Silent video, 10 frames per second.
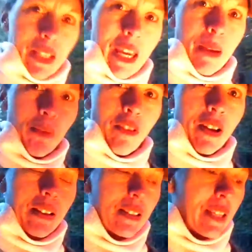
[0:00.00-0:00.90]
the camera
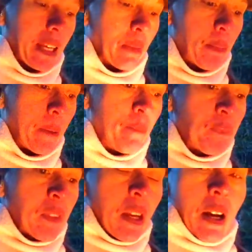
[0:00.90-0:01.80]
around in a second, but
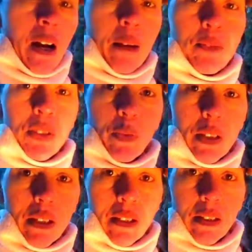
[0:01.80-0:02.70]
um, just
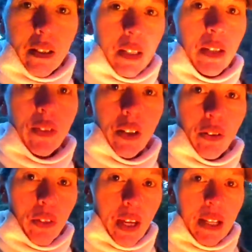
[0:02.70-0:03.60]
wanted to give another
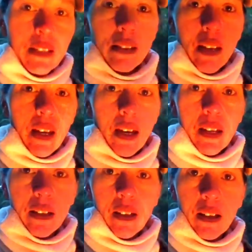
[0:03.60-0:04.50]
thanks
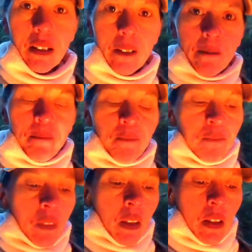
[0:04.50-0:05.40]
and uh,
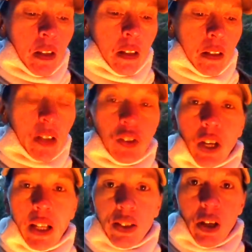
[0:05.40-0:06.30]
let you
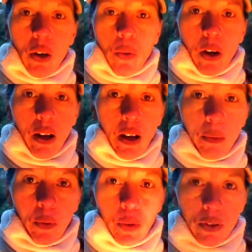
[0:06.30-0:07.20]
guys know
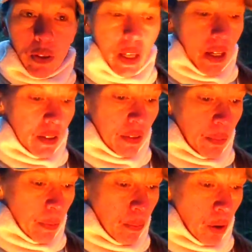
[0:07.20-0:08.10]
I'm going to get a little
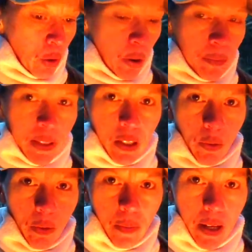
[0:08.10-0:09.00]
bit more equipped here
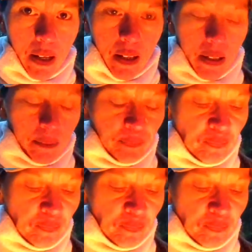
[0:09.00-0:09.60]
with my uh,